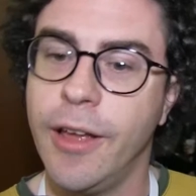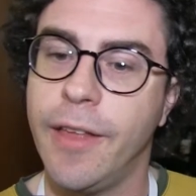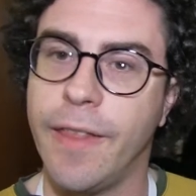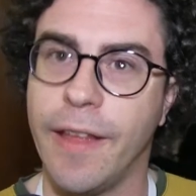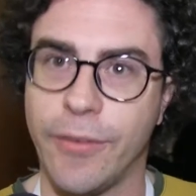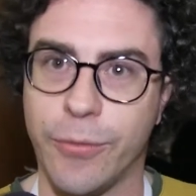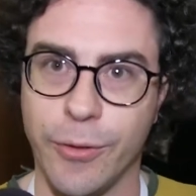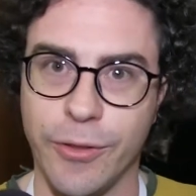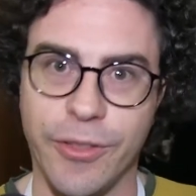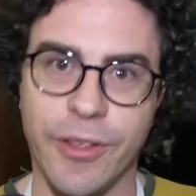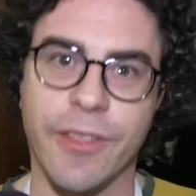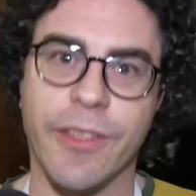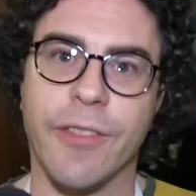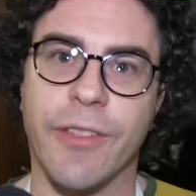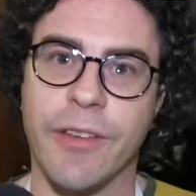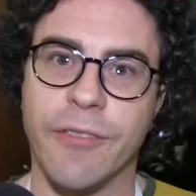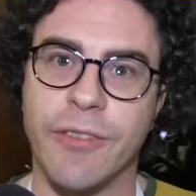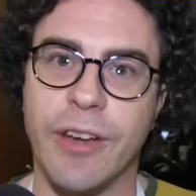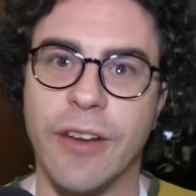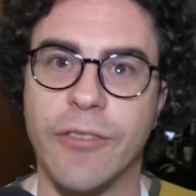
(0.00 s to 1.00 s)
That's one thing that
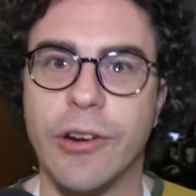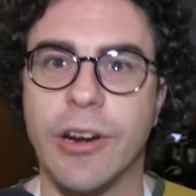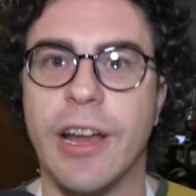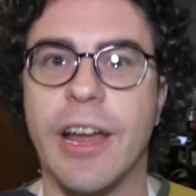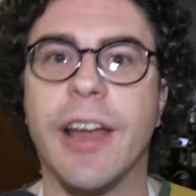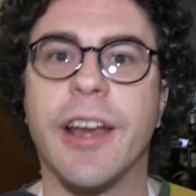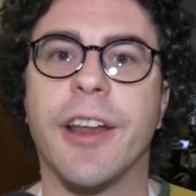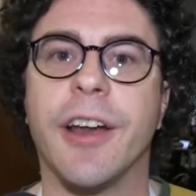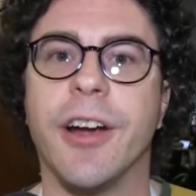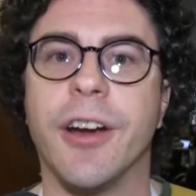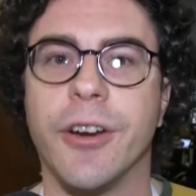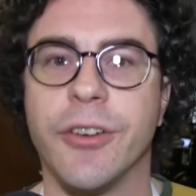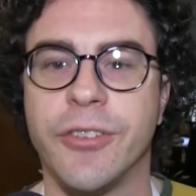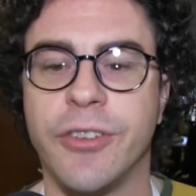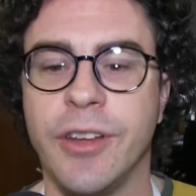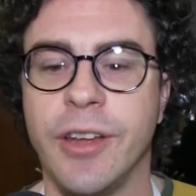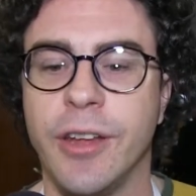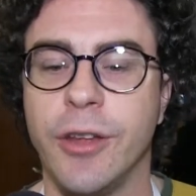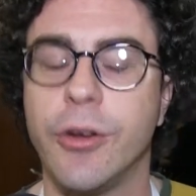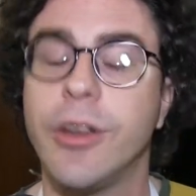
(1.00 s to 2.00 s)
they've never had on I R
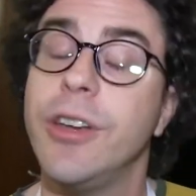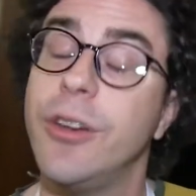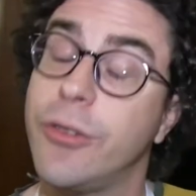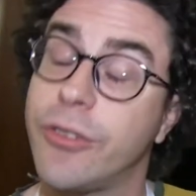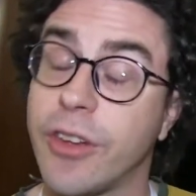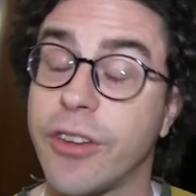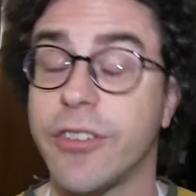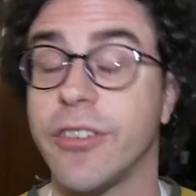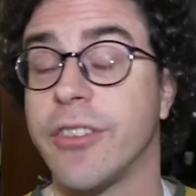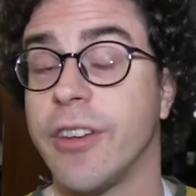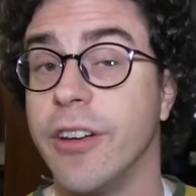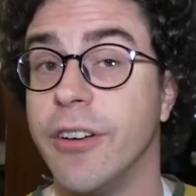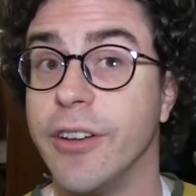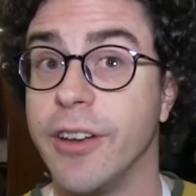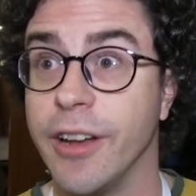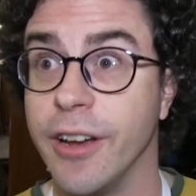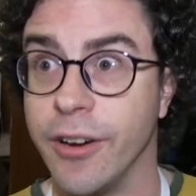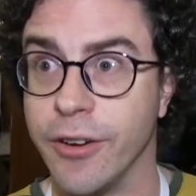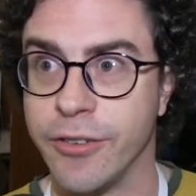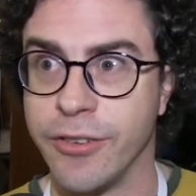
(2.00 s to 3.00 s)
C. You can use S S L
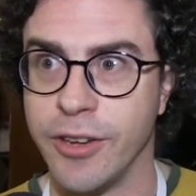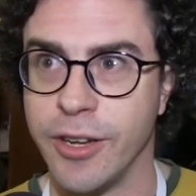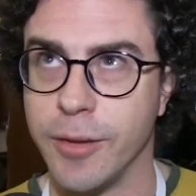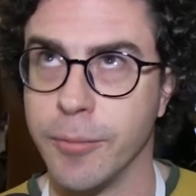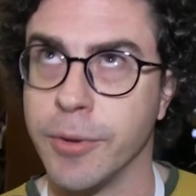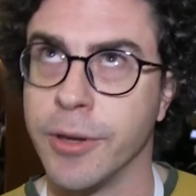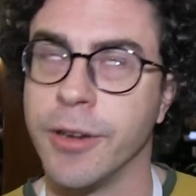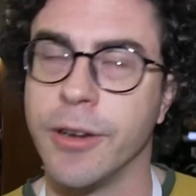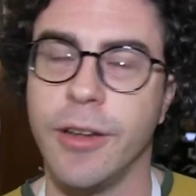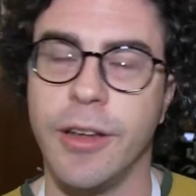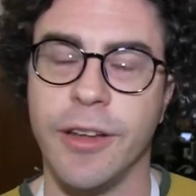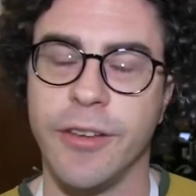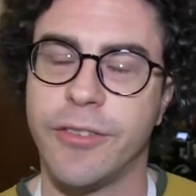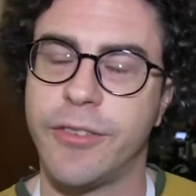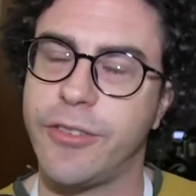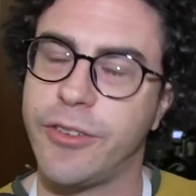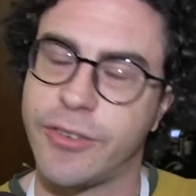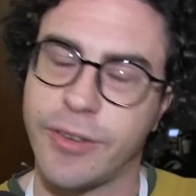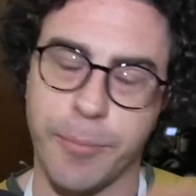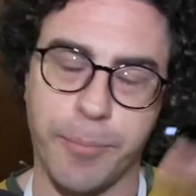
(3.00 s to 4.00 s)
on I R C, but it's
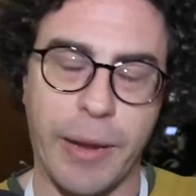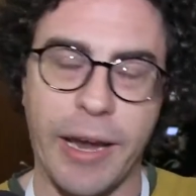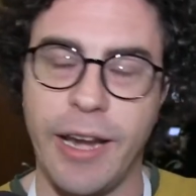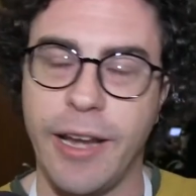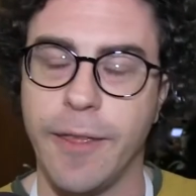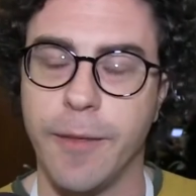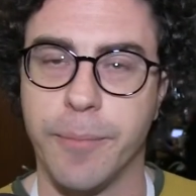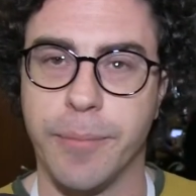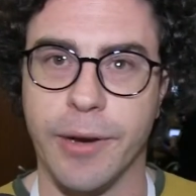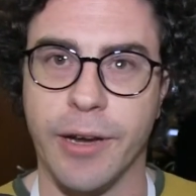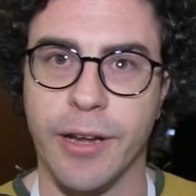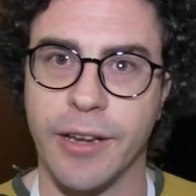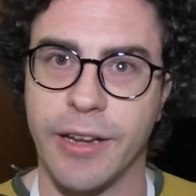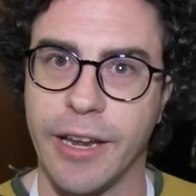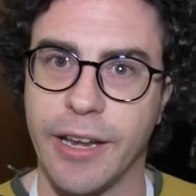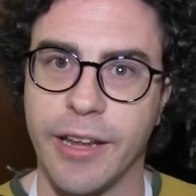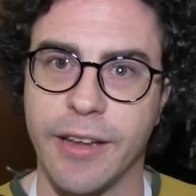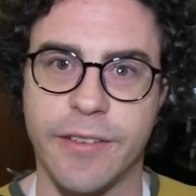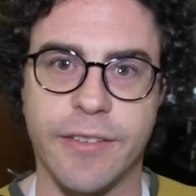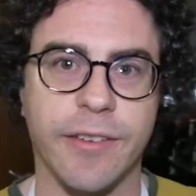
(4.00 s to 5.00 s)
just a pain in the butt
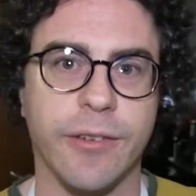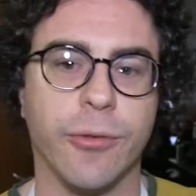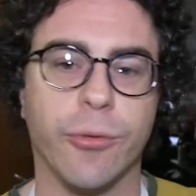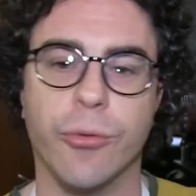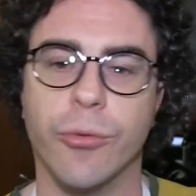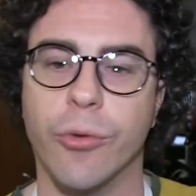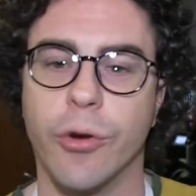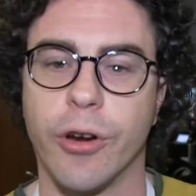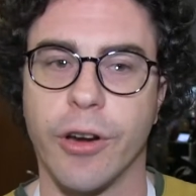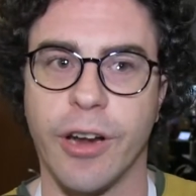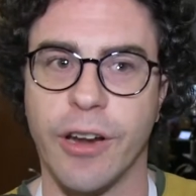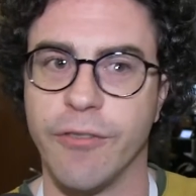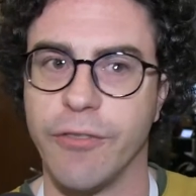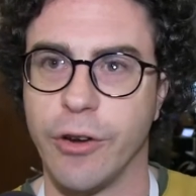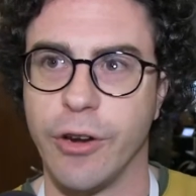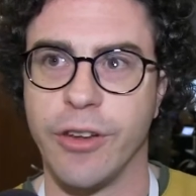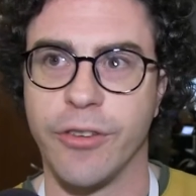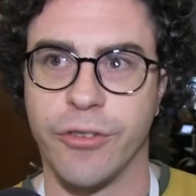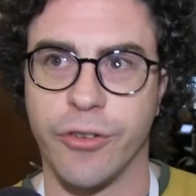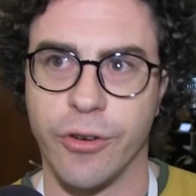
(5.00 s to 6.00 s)
getting it to work on
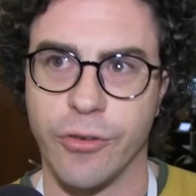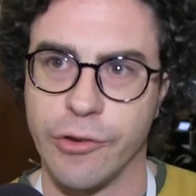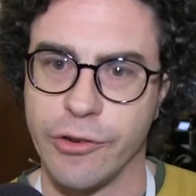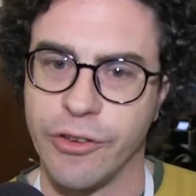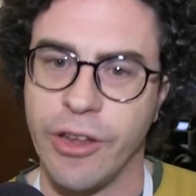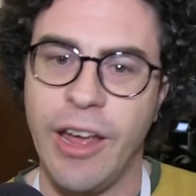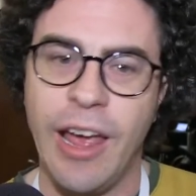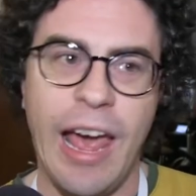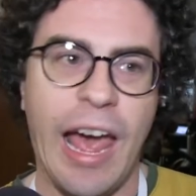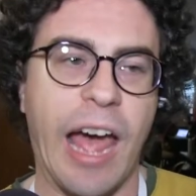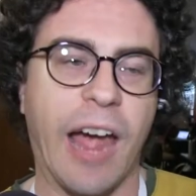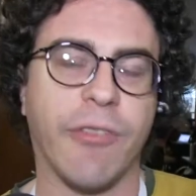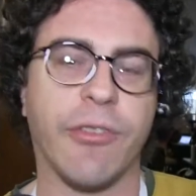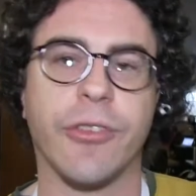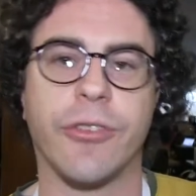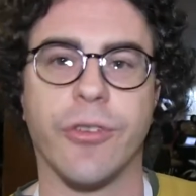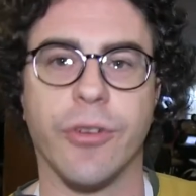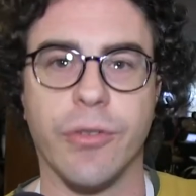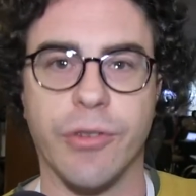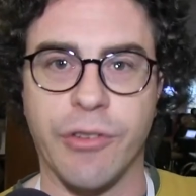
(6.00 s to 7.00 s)
various servers. Half
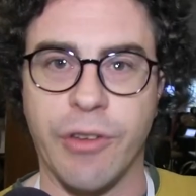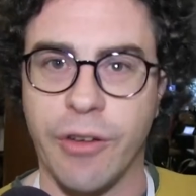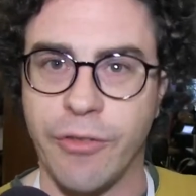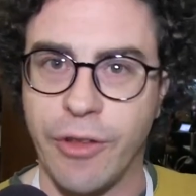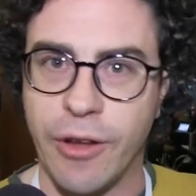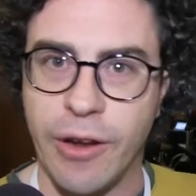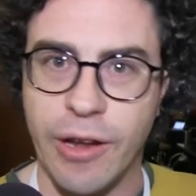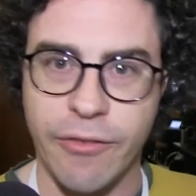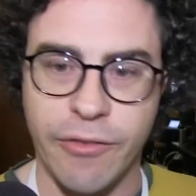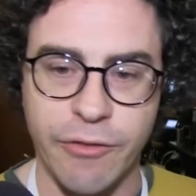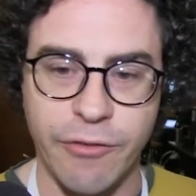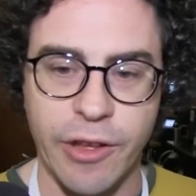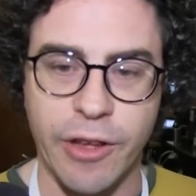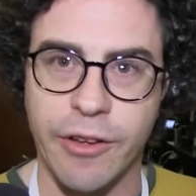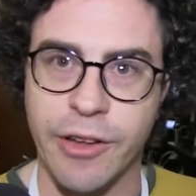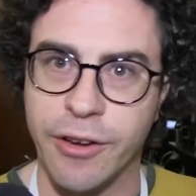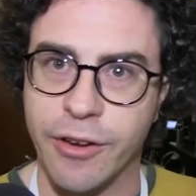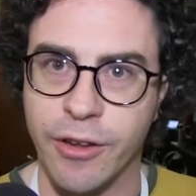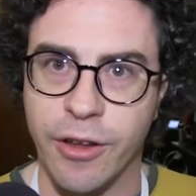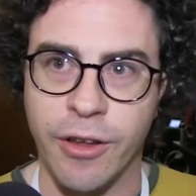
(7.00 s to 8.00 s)
the servers out there have
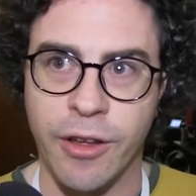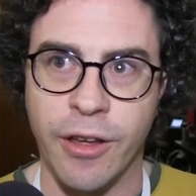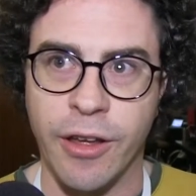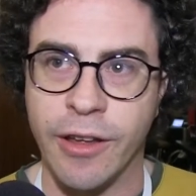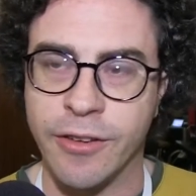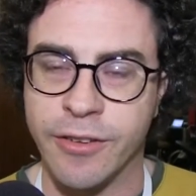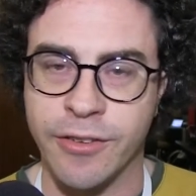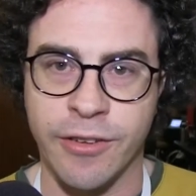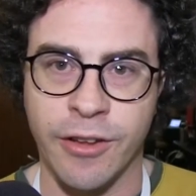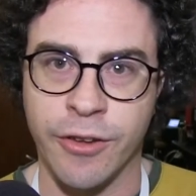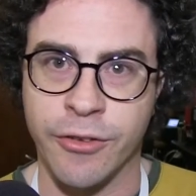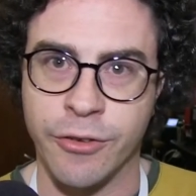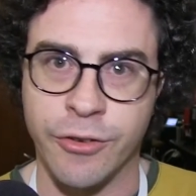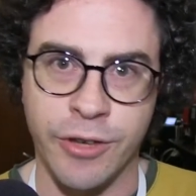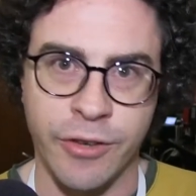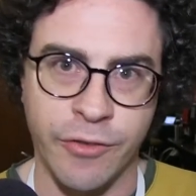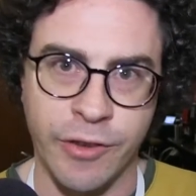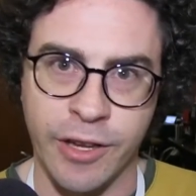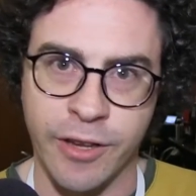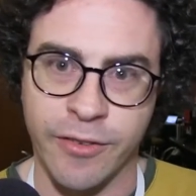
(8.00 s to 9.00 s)
invalid uh, S S L
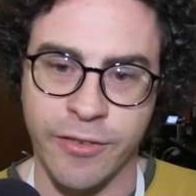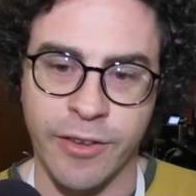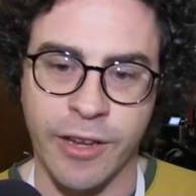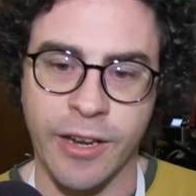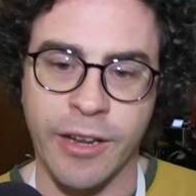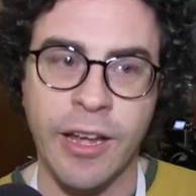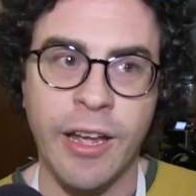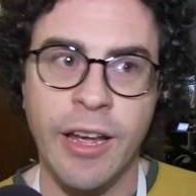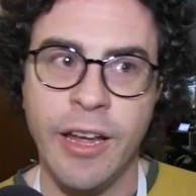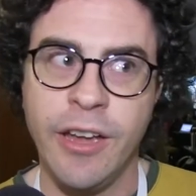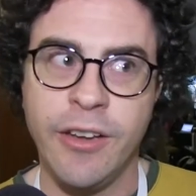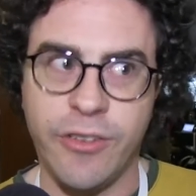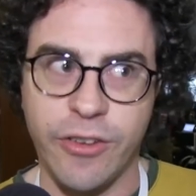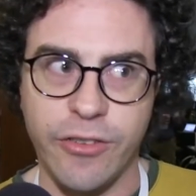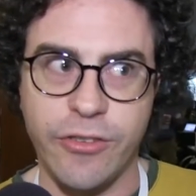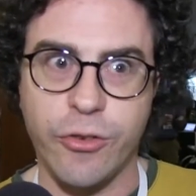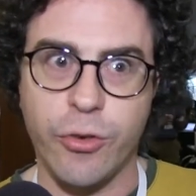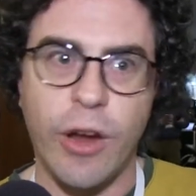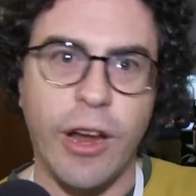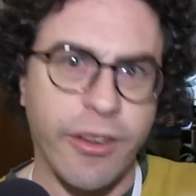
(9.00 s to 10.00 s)
certificates. Like,
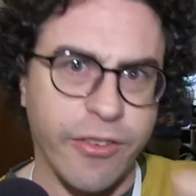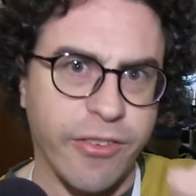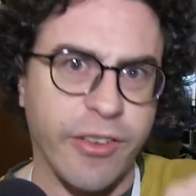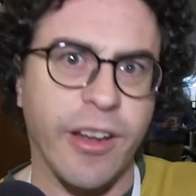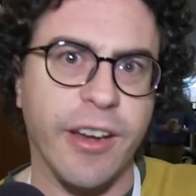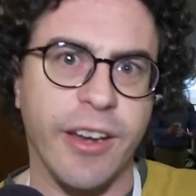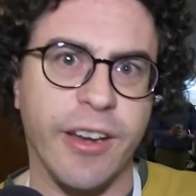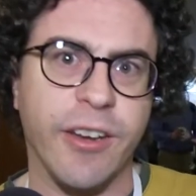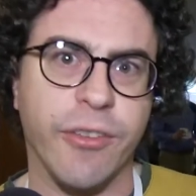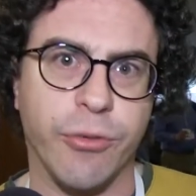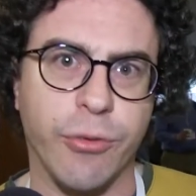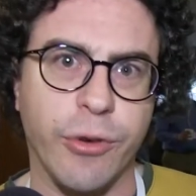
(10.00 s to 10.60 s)
just try to sign into